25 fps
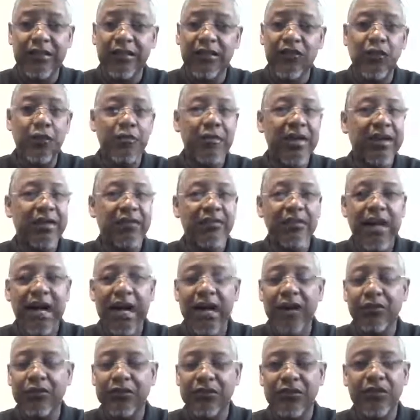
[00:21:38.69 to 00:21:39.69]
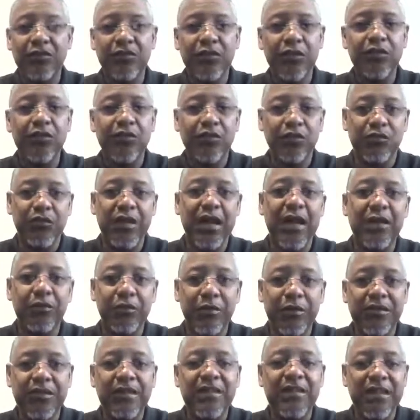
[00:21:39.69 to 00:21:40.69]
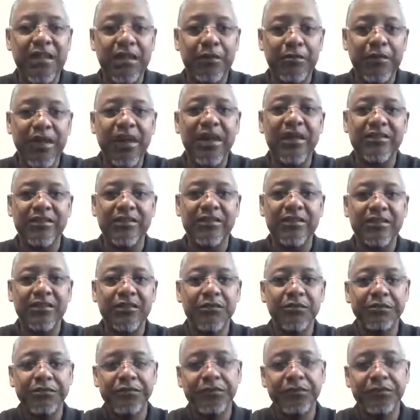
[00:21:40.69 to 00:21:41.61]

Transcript: no matter how it's diversified within that basket.